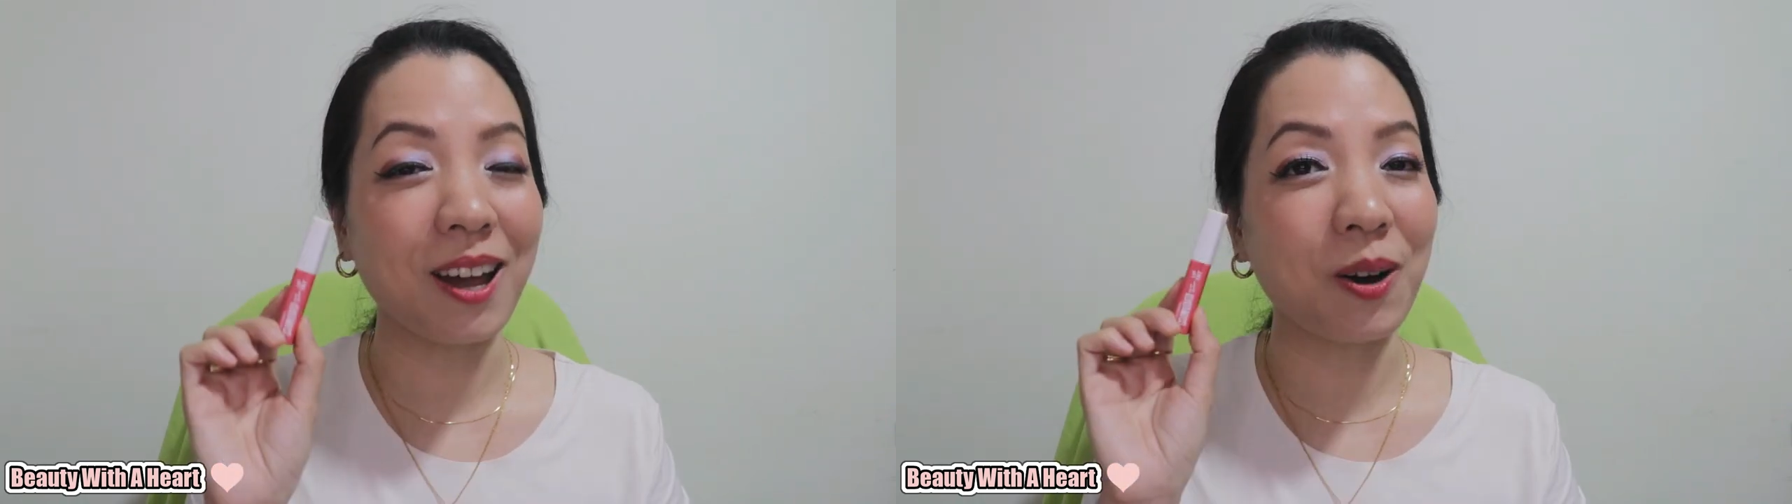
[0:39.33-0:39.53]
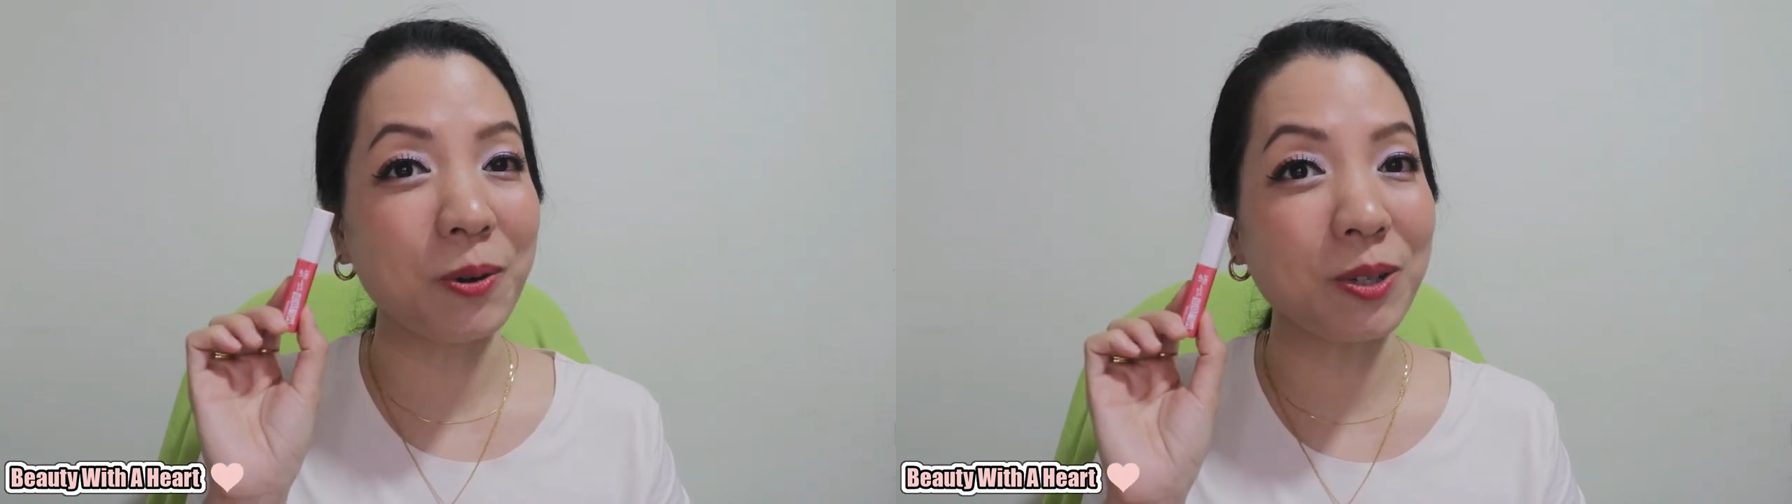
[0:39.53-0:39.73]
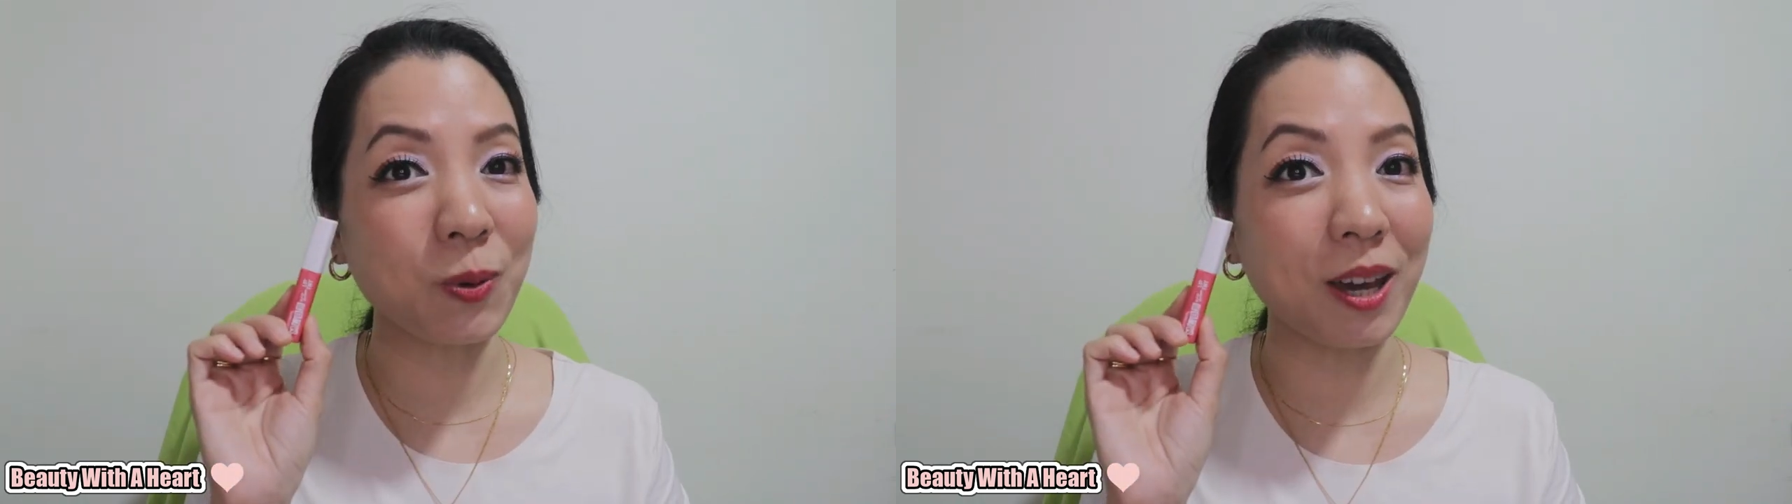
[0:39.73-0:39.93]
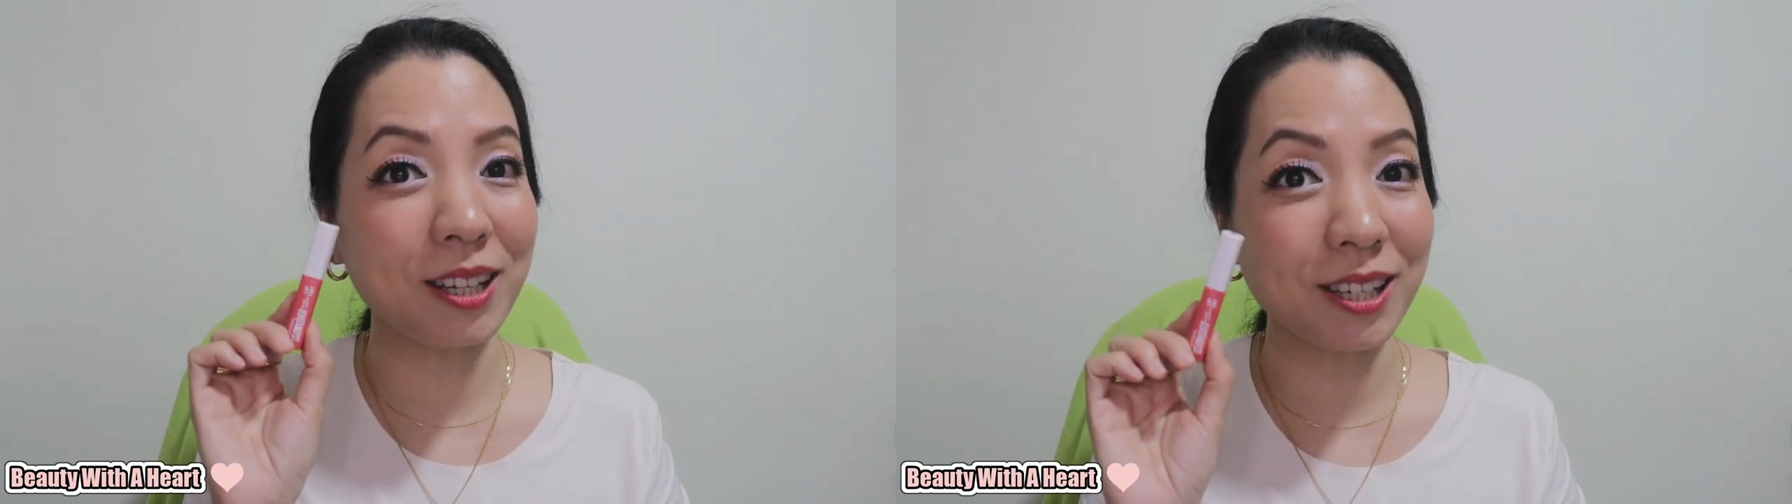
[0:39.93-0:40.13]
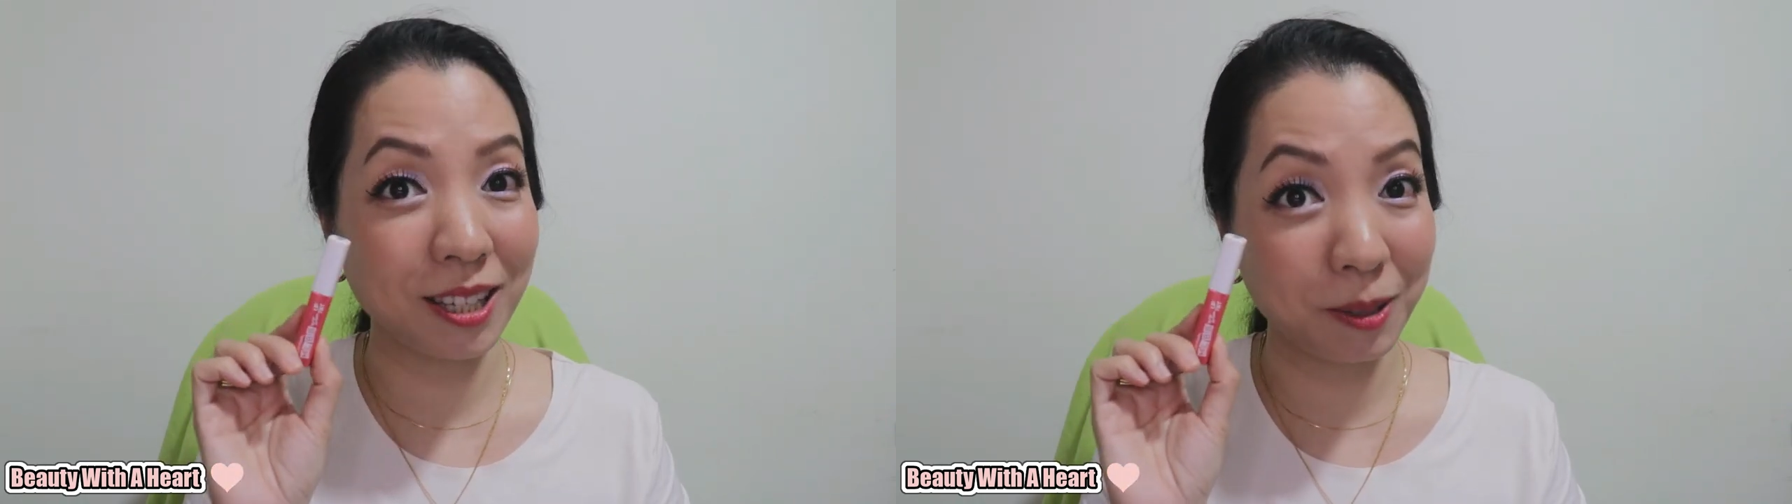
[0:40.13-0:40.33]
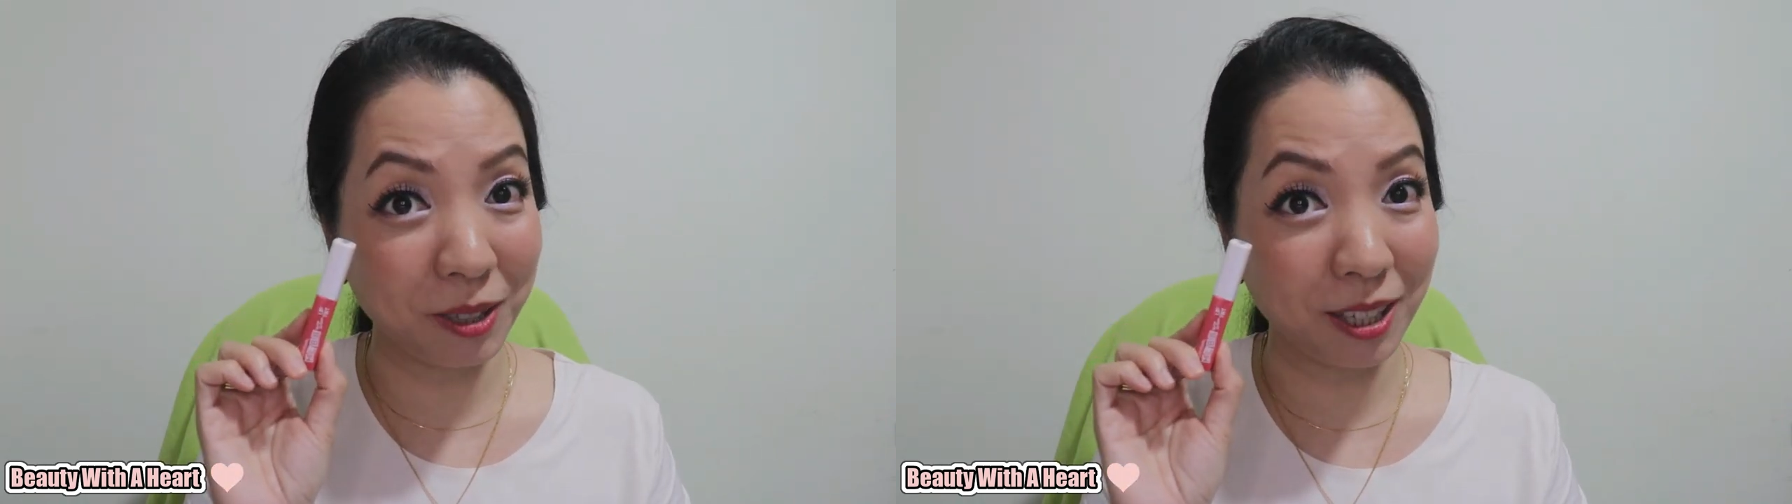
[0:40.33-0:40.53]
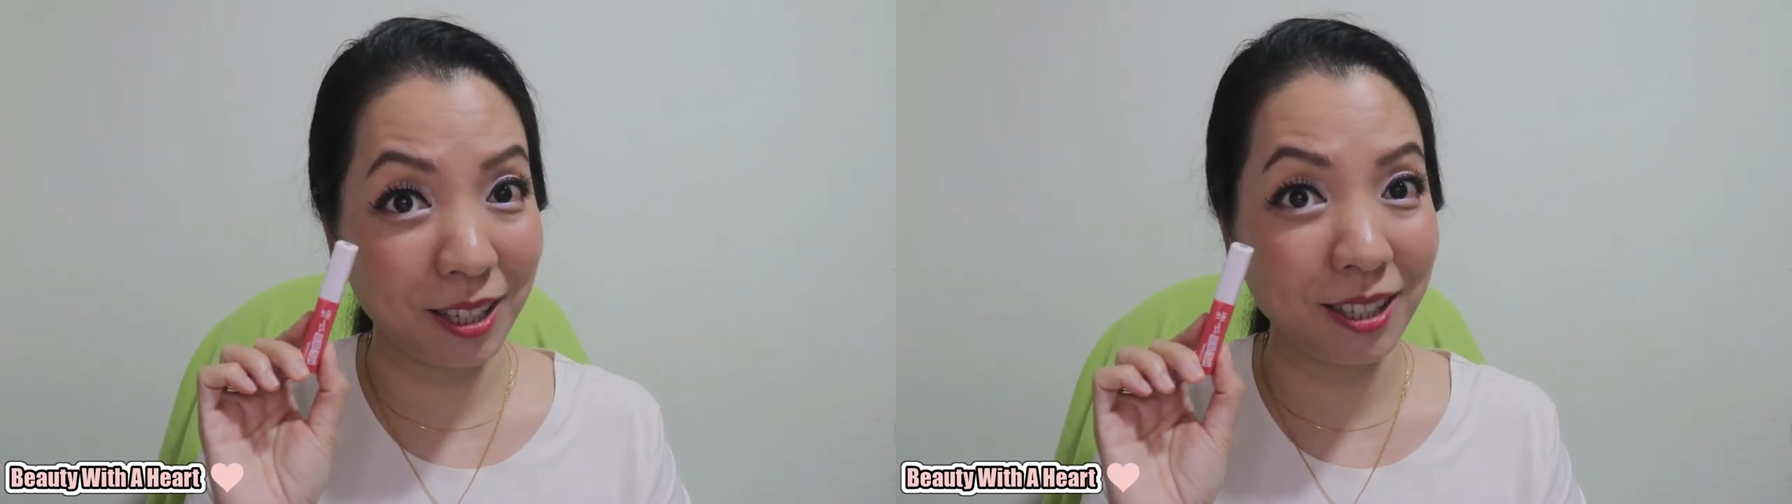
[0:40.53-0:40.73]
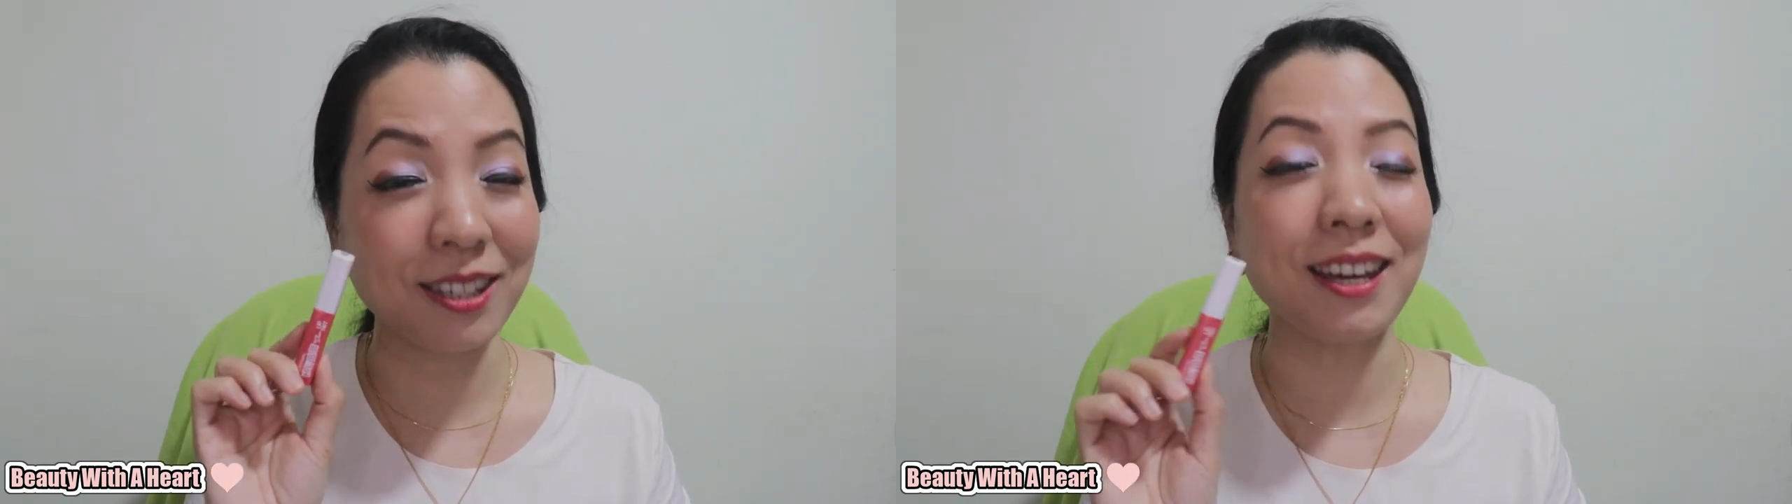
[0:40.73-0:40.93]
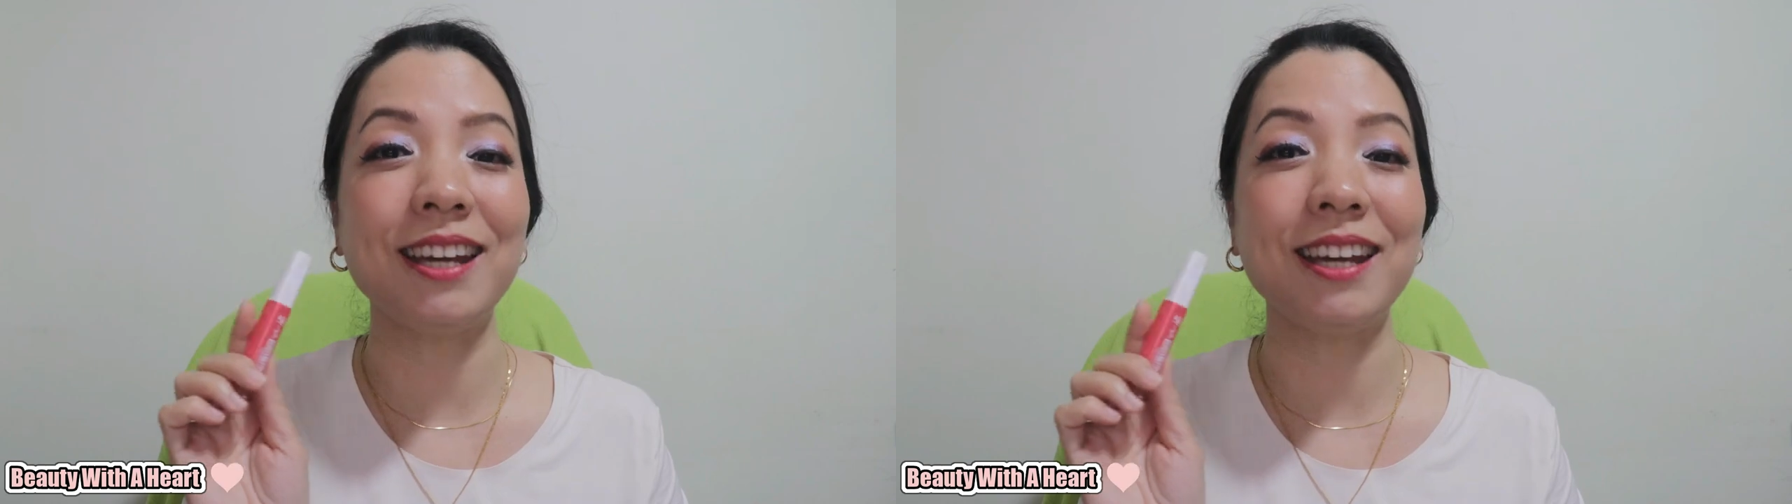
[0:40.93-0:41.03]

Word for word: I always wear this lip tint